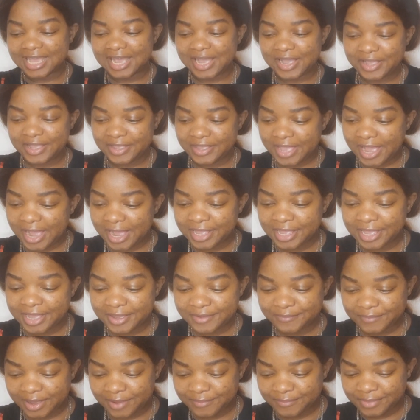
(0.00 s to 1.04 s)

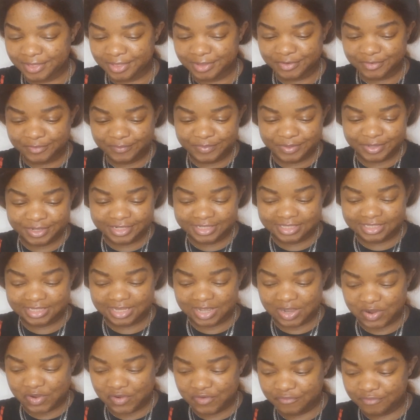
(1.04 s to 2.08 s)
I'm a little bit
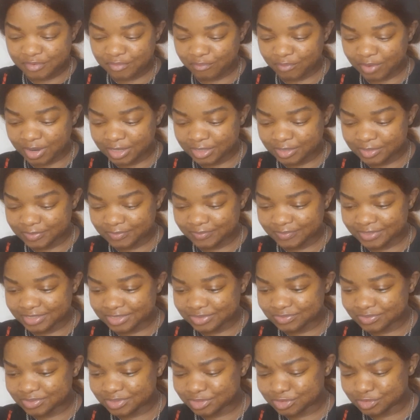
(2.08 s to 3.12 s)
overwhelmed.
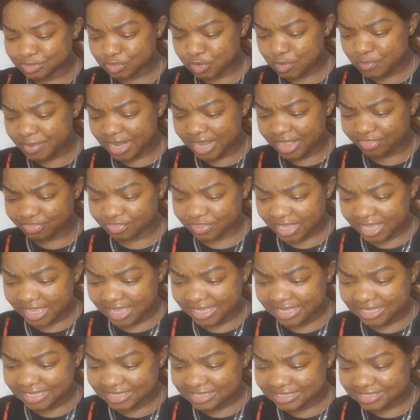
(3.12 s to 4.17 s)
This was so many
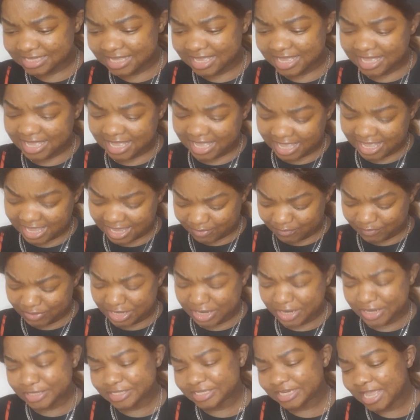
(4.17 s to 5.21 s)
things.
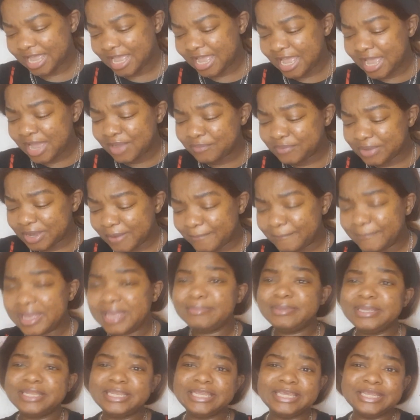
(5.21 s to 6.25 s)
We got
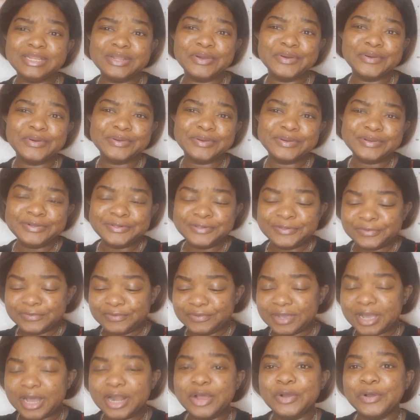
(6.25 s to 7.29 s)
baby Dido.
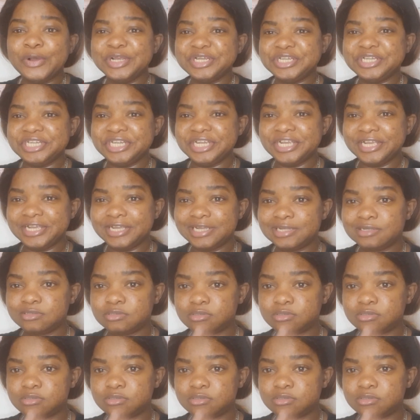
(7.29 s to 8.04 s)
We got Hoshi.